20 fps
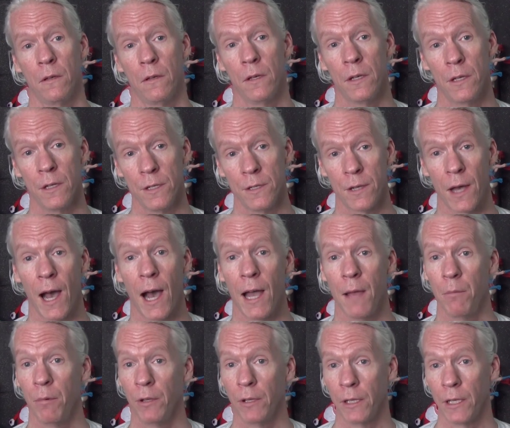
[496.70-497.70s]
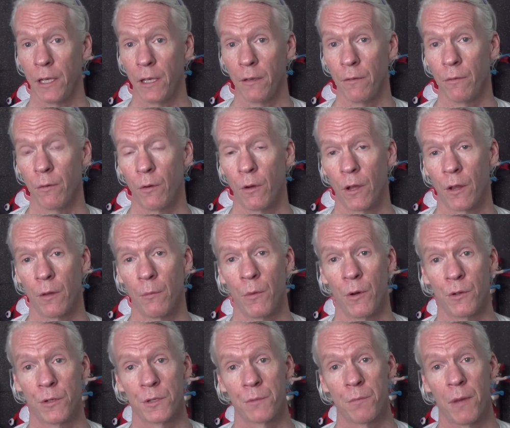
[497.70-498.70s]
is, I believe, one of the
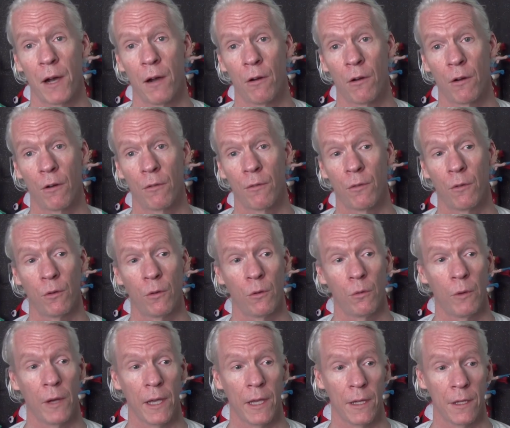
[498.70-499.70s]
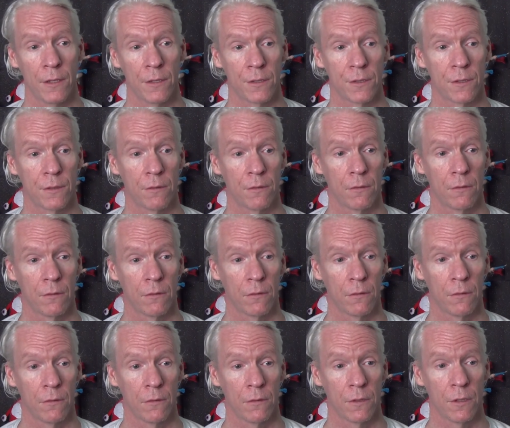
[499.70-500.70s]
most powerful ways
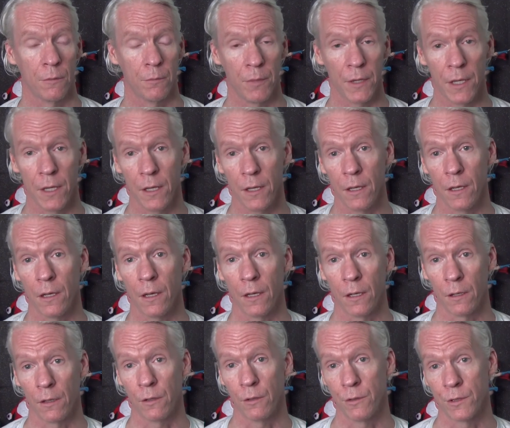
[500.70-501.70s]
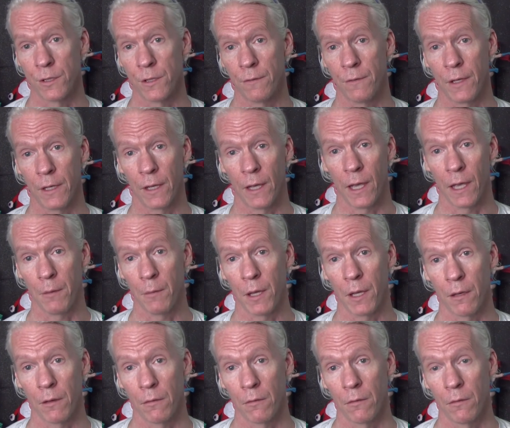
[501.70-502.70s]
to be inclusive in gaming.